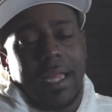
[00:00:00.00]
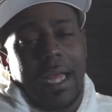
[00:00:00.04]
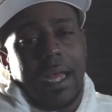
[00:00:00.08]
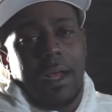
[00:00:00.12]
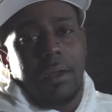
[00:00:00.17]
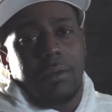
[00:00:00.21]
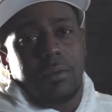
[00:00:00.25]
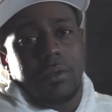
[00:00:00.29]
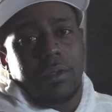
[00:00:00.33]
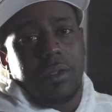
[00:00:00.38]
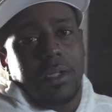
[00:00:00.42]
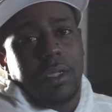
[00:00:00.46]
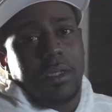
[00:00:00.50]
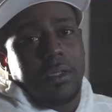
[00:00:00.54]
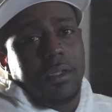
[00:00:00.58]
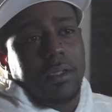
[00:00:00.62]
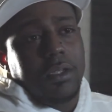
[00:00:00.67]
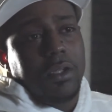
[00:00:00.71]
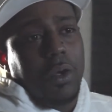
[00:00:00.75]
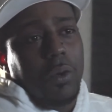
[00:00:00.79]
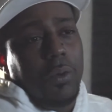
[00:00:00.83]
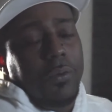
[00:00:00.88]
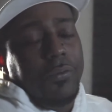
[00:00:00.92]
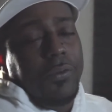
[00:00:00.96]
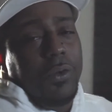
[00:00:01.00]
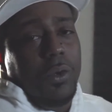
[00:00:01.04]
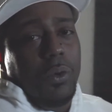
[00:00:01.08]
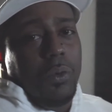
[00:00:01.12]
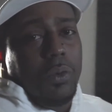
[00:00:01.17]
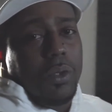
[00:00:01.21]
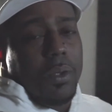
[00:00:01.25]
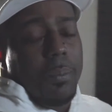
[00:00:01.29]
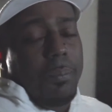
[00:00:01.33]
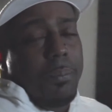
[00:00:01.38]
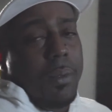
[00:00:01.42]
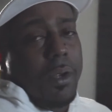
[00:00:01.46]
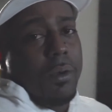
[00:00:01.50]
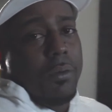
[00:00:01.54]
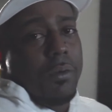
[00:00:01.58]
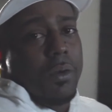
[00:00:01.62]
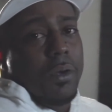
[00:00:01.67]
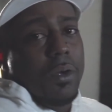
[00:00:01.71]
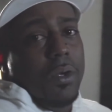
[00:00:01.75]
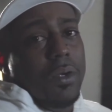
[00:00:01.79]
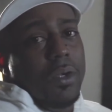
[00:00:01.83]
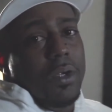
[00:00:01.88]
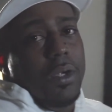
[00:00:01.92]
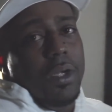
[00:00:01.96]
sound does. So if you use a
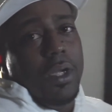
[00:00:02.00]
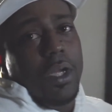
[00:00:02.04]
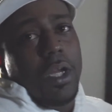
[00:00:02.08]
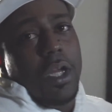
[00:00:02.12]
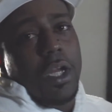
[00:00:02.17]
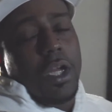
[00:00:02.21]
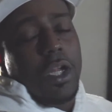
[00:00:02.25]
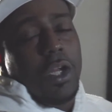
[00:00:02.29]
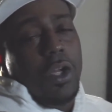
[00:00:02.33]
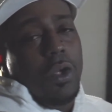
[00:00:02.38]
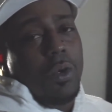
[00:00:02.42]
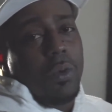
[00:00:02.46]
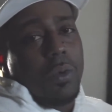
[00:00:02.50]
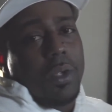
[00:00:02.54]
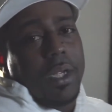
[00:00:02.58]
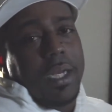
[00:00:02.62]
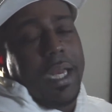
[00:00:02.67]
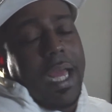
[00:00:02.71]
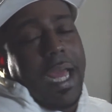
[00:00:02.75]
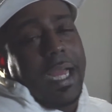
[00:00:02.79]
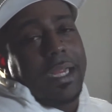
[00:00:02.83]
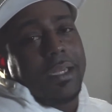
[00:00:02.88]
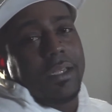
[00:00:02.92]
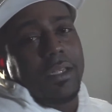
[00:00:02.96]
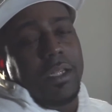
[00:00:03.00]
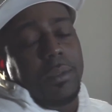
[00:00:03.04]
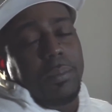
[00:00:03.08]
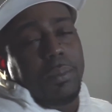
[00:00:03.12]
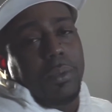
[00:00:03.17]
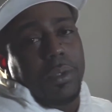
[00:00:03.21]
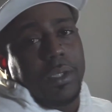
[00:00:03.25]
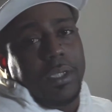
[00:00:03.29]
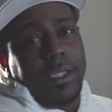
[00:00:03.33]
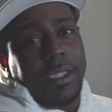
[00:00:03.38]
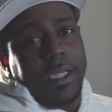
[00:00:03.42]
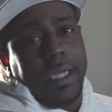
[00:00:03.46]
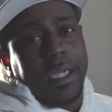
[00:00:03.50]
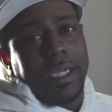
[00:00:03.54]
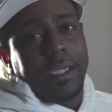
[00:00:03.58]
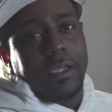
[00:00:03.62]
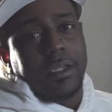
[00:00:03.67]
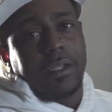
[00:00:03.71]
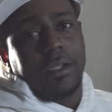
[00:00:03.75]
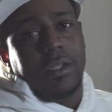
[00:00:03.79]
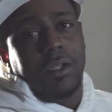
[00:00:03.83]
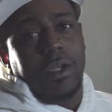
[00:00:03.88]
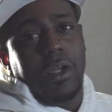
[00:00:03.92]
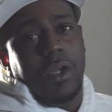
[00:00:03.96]
mirror, you can actually
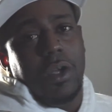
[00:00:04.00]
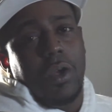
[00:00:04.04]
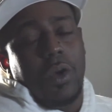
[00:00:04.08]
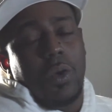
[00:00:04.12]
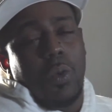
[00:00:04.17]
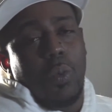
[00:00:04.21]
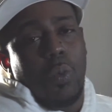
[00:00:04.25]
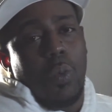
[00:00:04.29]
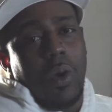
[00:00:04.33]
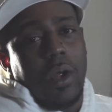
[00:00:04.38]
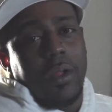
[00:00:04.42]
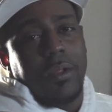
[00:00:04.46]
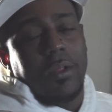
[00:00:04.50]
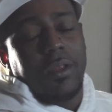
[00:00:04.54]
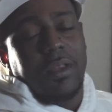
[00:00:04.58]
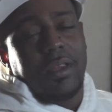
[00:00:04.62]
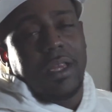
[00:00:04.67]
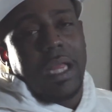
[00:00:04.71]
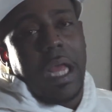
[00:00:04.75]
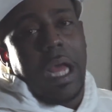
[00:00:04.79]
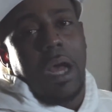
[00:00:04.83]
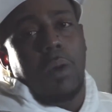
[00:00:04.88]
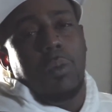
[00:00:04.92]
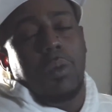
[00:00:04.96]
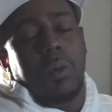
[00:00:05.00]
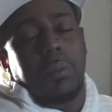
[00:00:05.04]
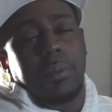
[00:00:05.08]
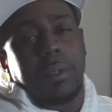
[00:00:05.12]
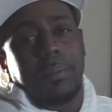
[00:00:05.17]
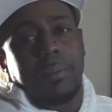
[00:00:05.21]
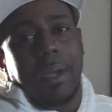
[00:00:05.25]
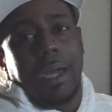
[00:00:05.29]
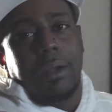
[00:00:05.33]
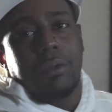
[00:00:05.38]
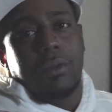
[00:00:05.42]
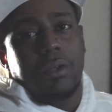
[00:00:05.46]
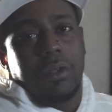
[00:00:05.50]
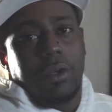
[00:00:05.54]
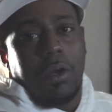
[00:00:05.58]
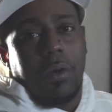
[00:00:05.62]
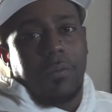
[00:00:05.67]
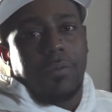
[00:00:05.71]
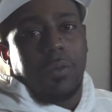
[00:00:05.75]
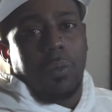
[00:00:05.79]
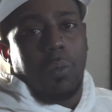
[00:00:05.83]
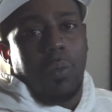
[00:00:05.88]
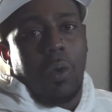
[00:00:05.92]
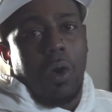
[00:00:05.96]
predict where the sound will be bouncing
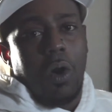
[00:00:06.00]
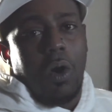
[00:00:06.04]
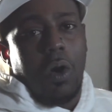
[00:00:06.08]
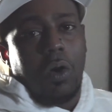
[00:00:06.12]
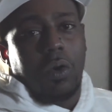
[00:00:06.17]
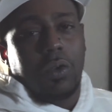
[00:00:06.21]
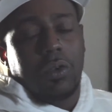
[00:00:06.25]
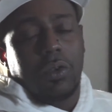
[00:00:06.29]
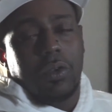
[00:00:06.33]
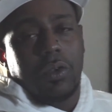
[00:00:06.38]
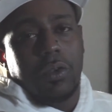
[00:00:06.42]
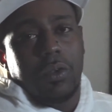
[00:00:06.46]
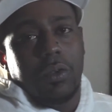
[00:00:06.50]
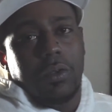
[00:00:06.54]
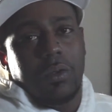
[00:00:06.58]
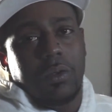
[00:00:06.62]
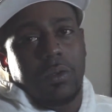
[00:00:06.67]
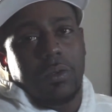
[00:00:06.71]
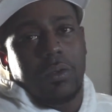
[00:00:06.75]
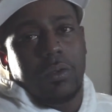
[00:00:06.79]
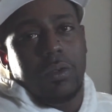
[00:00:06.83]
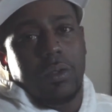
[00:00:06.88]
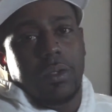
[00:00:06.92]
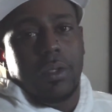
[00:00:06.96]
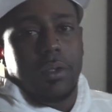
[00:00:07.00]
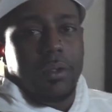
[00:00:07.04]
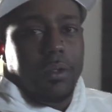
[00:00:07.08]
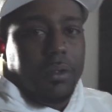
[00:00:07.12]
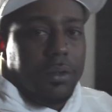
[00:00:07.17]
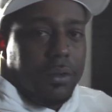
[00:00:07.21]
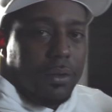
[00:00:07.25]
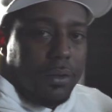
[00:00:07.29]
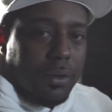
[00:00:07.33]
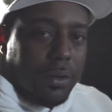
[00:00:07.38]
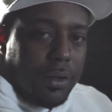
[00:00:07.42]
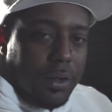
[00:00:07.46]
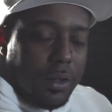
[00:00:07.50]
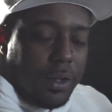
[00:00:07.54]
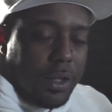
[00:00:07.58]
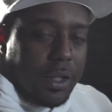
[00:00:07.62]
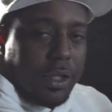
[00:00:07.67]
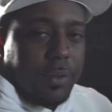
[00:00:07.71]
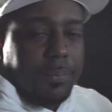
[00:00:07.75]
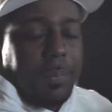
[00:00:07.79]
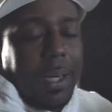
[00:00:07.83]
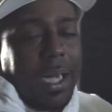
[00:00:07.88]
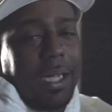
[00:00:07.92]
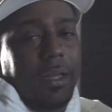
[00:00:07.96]
off the walls
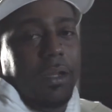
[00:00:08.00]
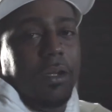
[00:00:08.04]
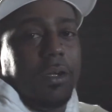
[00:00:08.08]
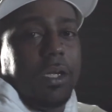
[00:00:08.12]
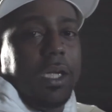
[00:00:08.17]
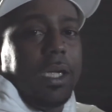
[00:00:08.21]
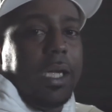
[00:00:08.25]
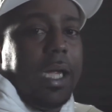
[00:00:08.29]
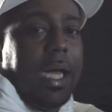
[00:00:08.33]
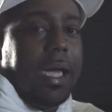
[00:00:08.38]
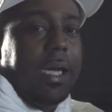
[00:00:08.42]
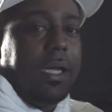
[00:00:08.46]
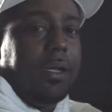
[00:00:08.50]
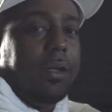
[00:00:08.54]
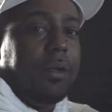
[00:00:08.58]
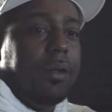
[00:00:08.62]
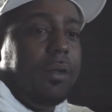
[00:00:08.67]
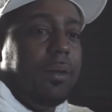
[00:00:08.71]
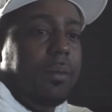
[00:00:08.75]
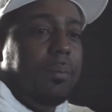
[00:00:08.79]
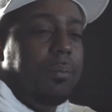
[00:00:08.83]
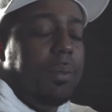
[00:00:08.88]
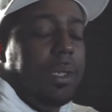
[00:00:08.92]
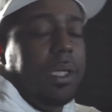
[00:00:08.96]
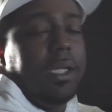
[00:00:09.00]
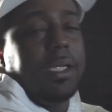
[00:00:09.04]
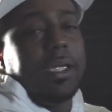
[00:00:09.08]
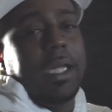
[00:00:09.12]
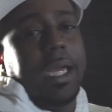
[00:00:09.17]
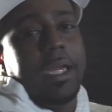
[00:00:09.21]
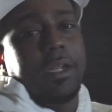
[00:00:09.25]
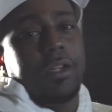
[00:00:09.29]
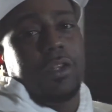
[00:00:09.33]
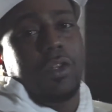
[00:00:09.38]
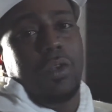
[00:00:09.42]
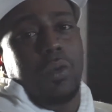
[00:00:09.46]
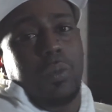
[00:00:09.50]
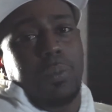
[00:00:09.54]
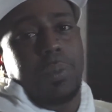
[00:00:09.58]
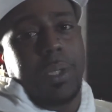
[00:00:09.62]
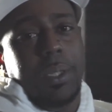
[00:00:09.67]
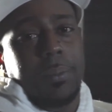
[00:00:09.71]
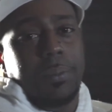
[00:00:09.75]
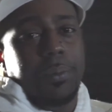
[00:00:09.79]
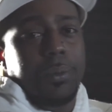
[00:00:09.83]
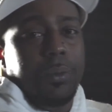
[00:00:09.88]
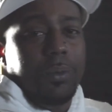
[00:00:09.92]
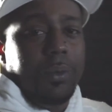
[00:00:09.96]
just by looking at it. But it takes 2
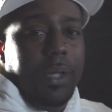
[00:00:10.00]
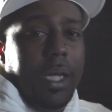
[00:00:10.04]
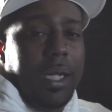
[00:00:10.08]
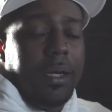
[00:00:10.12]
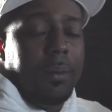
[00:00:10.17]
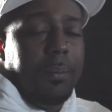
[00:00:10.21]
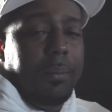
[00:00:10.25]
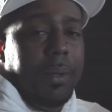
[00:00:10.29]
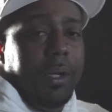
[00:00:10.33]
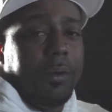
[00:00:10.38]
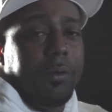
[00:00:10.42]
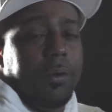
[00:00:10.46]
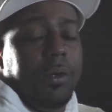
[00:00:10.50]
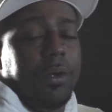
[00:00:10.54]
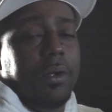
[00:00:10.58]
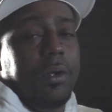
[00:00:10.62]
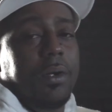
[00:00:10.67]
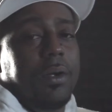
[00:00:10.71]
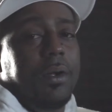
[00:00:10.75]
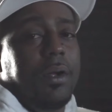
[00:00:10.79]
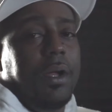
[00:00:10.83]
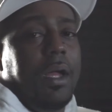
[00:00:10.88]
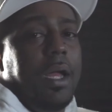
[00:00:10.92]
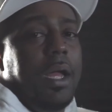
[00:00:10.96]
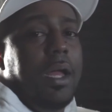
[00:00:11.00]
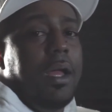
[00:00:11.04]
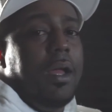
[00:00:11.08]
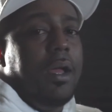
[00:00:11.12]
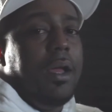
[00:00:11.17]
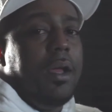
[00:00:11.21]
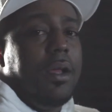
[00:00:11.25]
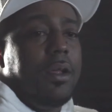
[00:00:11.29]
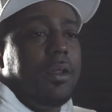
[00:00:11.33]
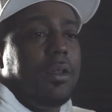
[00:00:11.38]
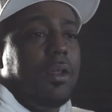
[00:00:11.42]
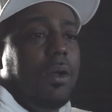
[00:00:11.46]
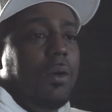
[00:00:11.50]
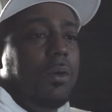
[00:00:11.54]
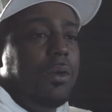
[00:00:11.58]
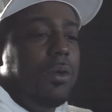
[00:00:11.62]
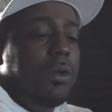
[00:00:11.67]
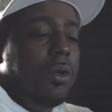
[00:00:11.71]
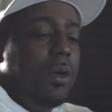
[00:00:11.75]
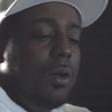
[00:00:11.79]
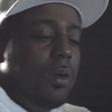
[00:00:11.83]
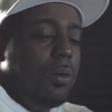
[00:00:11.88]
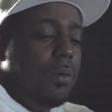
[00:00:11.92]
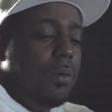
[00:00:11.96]
people and a mirror. So